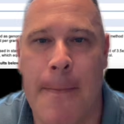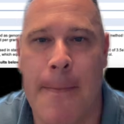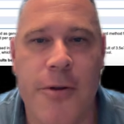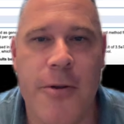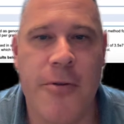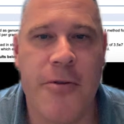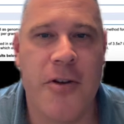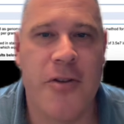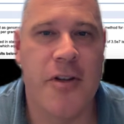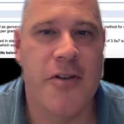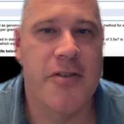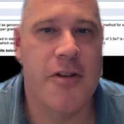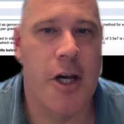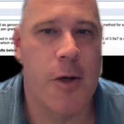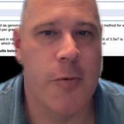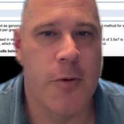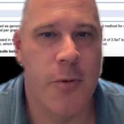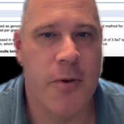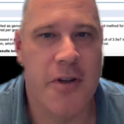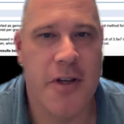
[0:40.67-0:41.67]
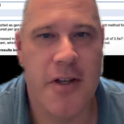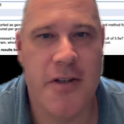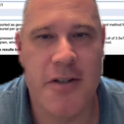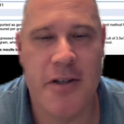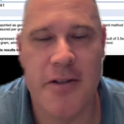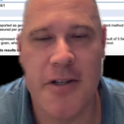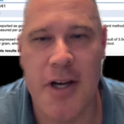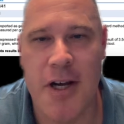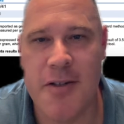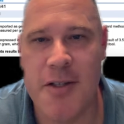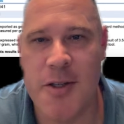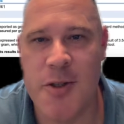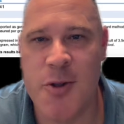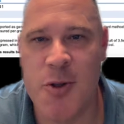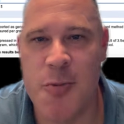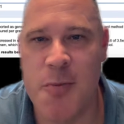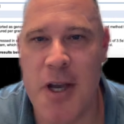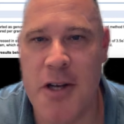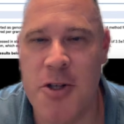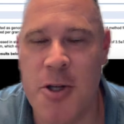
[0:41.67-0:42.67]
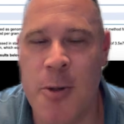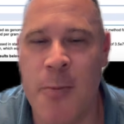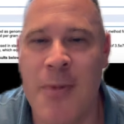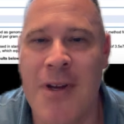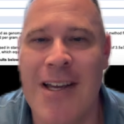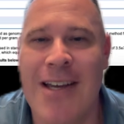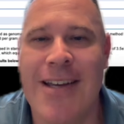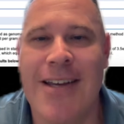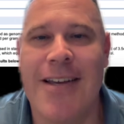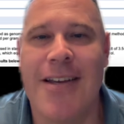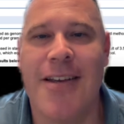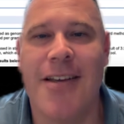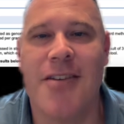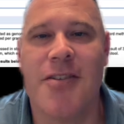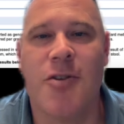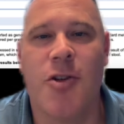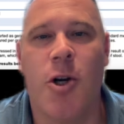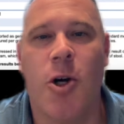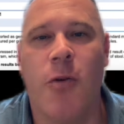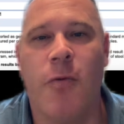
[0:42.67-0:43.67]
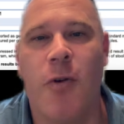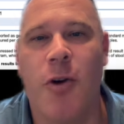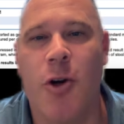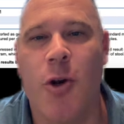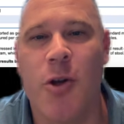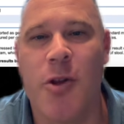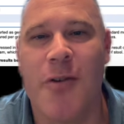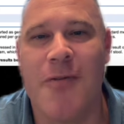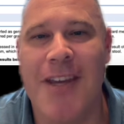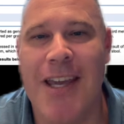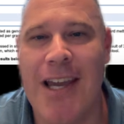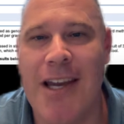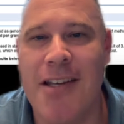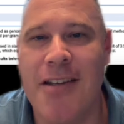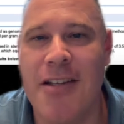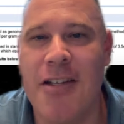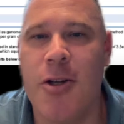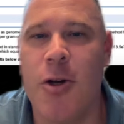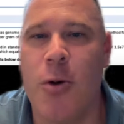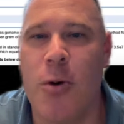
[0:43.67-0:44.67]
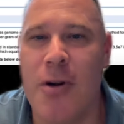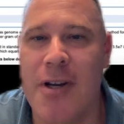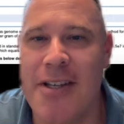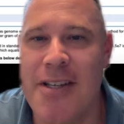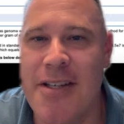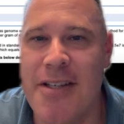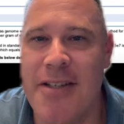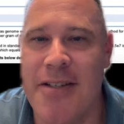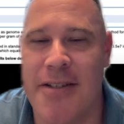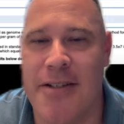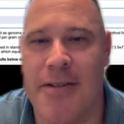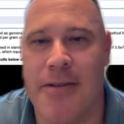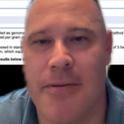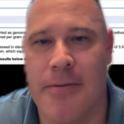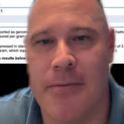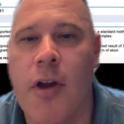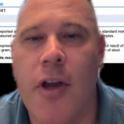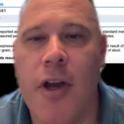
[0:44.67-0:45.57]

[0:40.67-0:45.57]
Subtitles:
Another thing that's common with kids on the autism spectrum is an overgrowth of Candida or yeast.